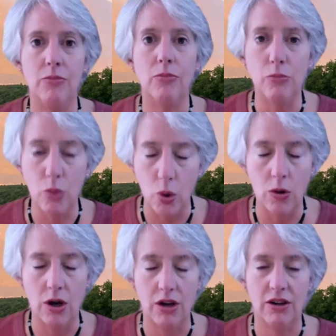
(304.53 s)

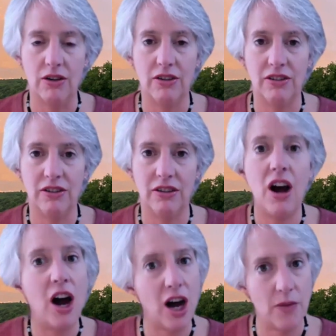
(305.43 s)
more
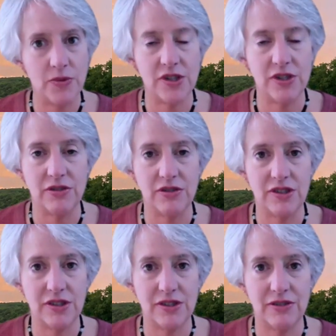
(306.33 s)

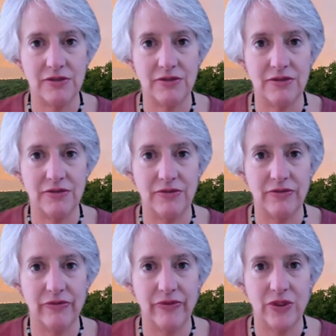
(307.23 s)
options.
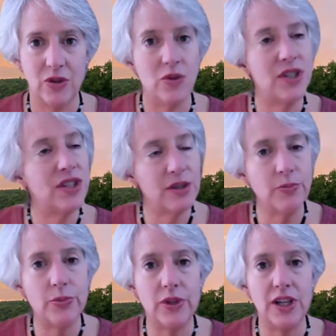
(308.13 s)
We
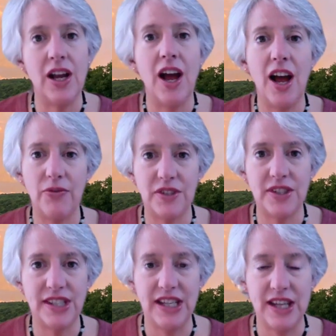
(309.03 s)
simply have to
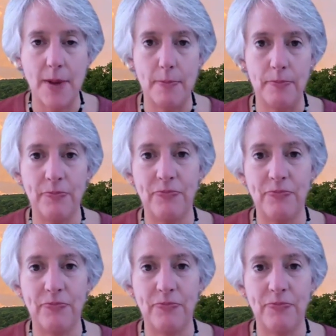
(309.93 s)
see them.